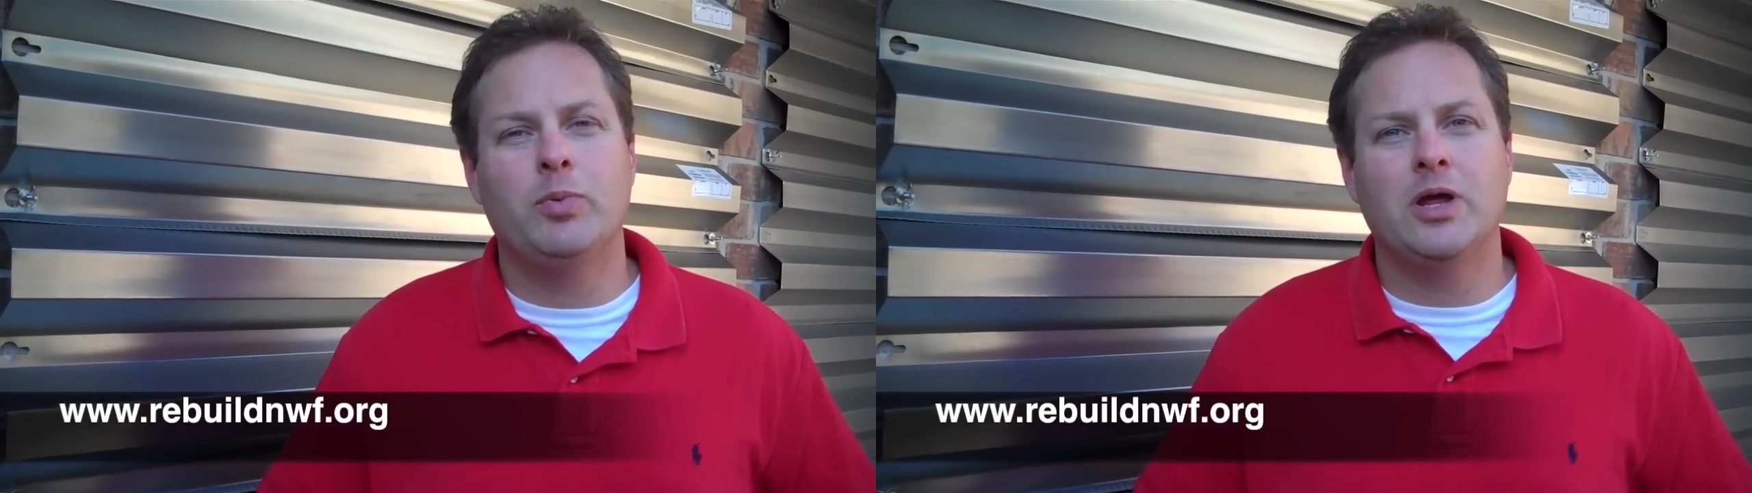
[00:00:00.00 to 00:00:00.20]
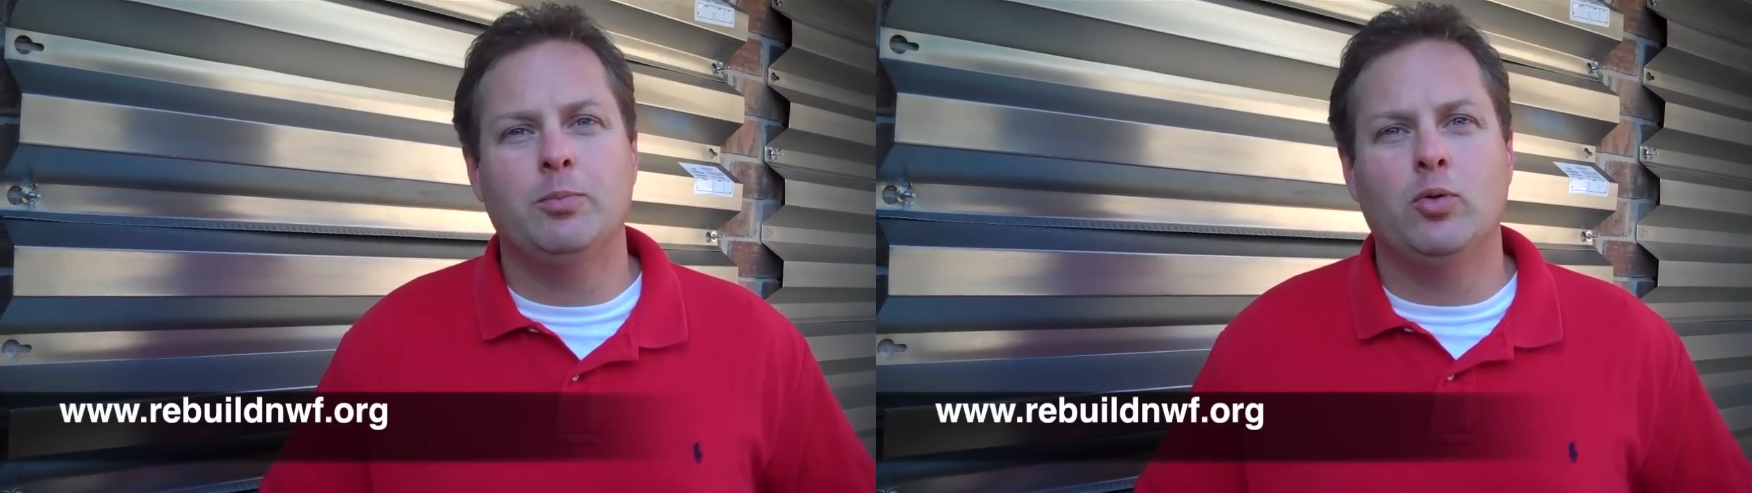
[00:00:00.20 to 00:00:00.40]

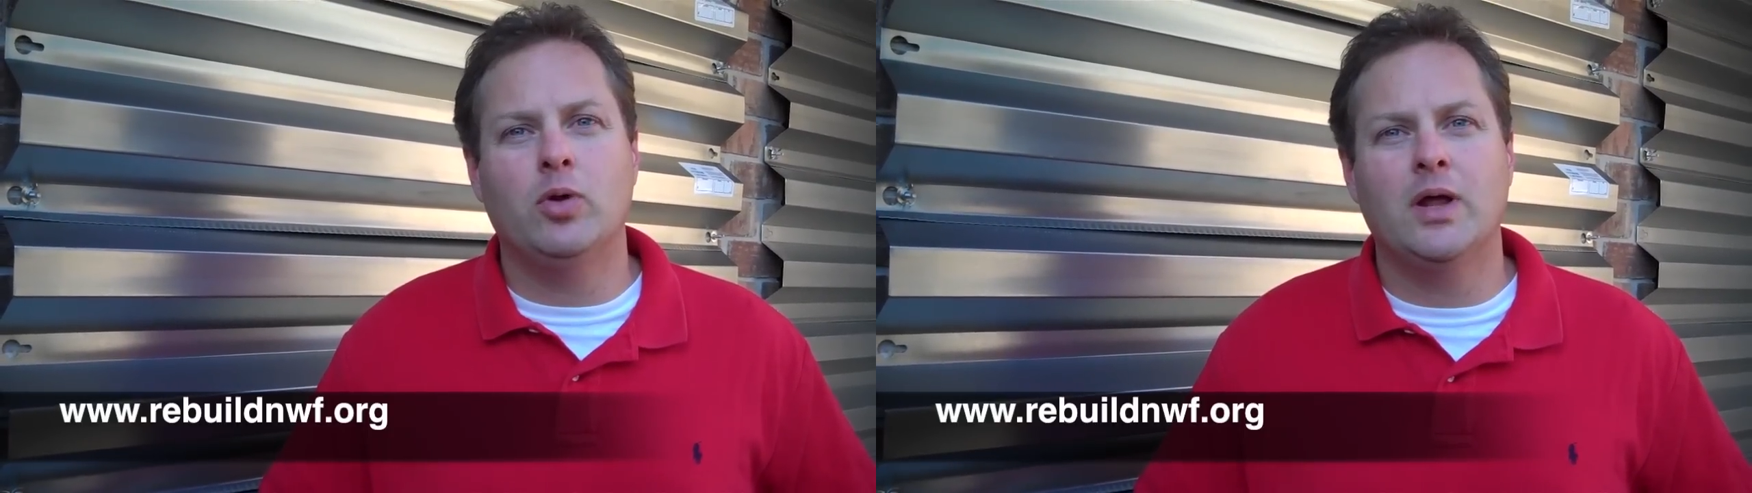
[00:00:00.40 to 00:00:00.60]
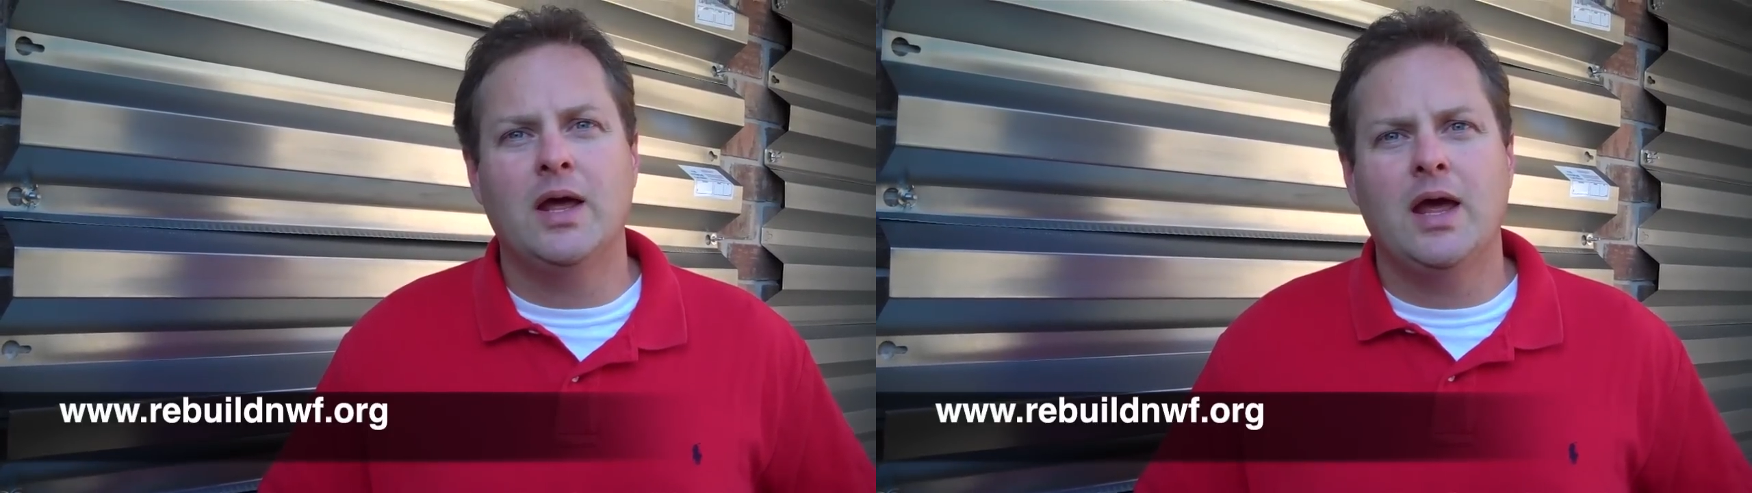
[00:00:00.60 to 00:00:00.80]
people,